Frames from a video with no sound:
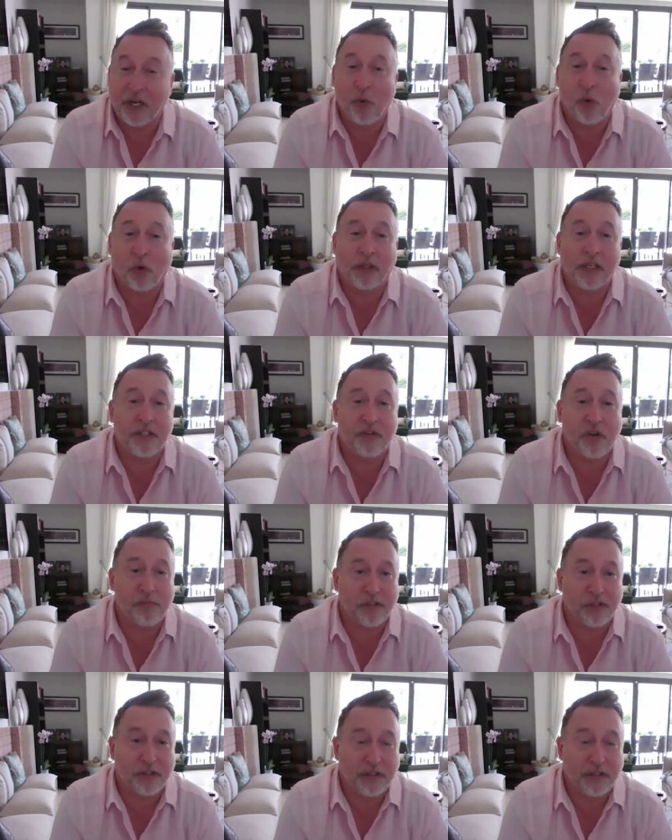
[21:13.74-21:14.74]
quarterly
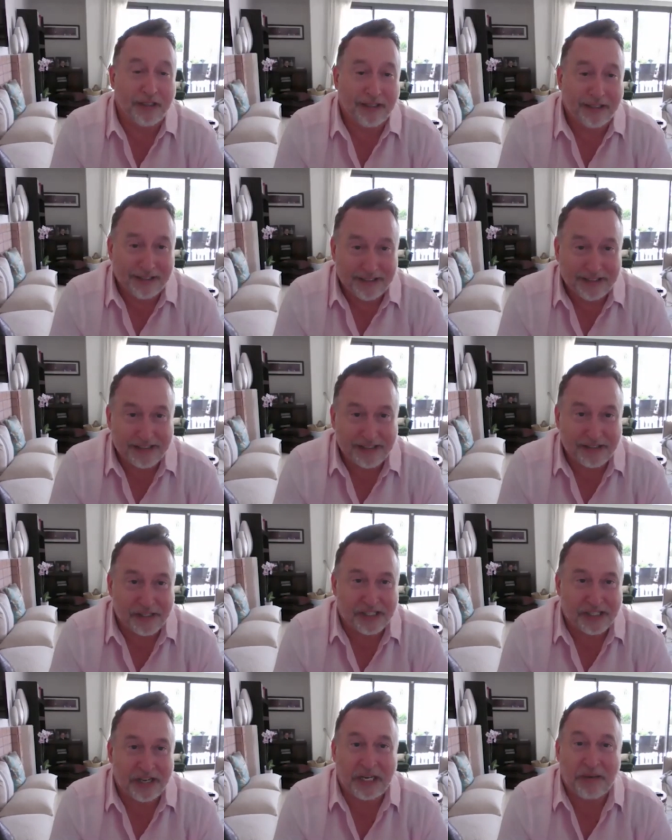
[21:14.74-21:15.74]
installments, so
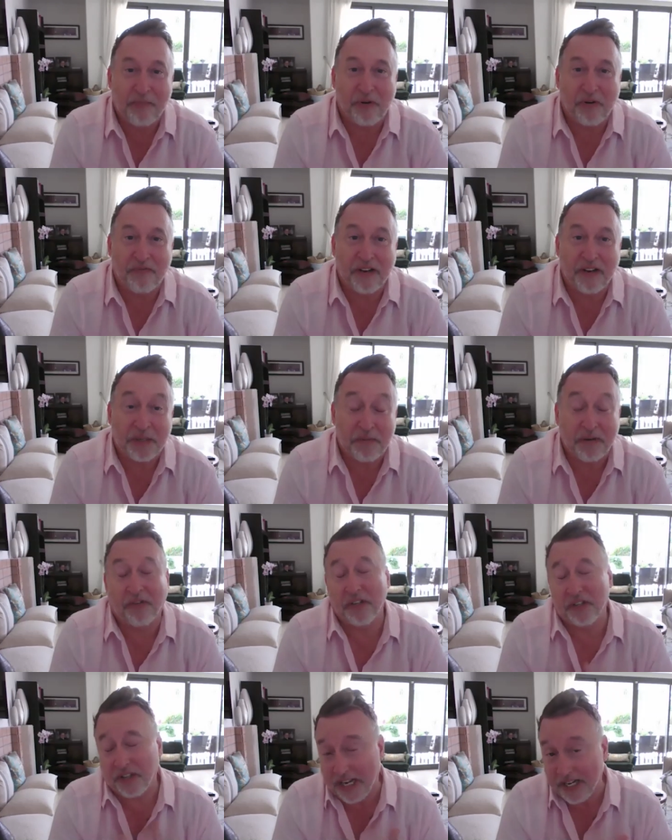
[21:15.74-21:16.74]
it's slightly more advanced. But
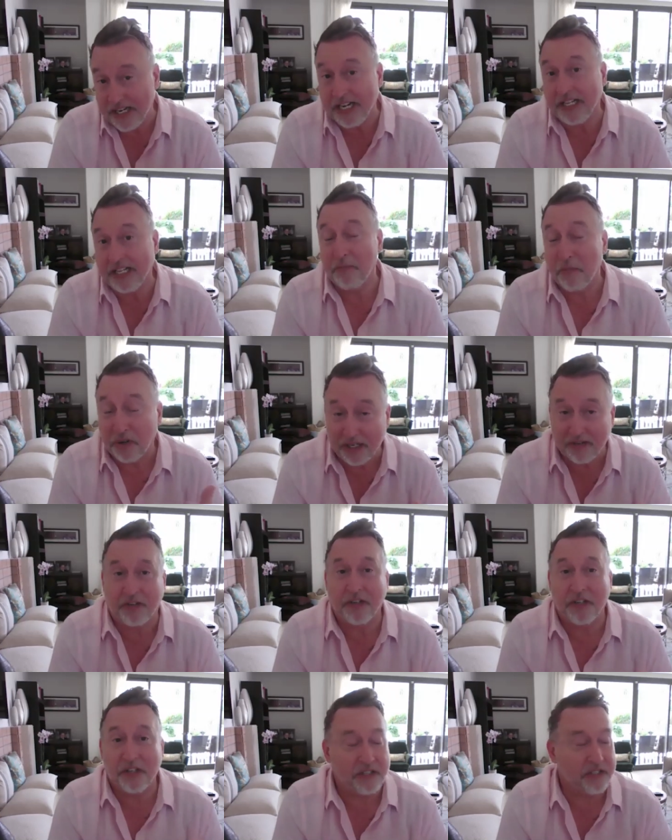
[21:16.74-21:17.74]
because they need the money, of
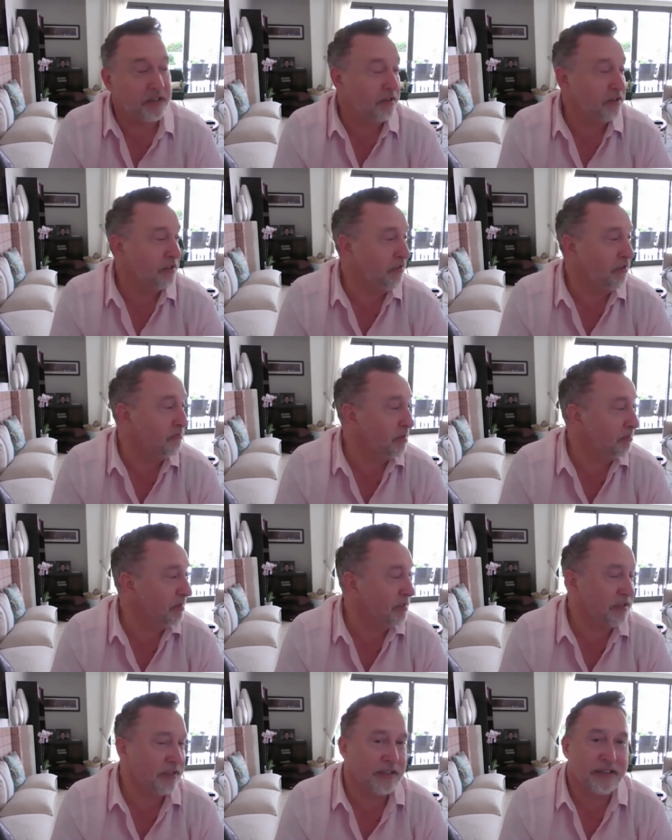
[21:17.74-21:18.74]
course, because of the government.
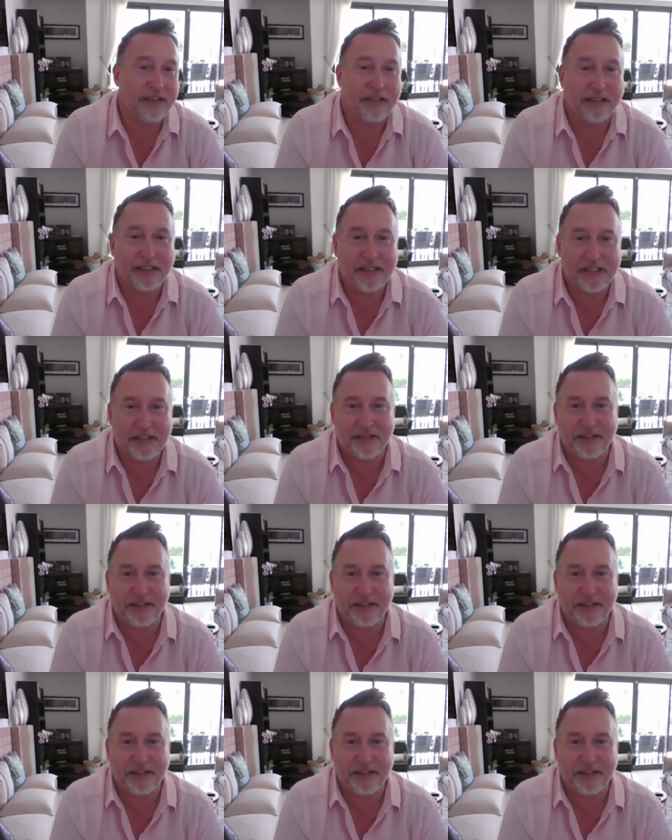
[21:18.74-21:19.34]
But uh, yeah, it's,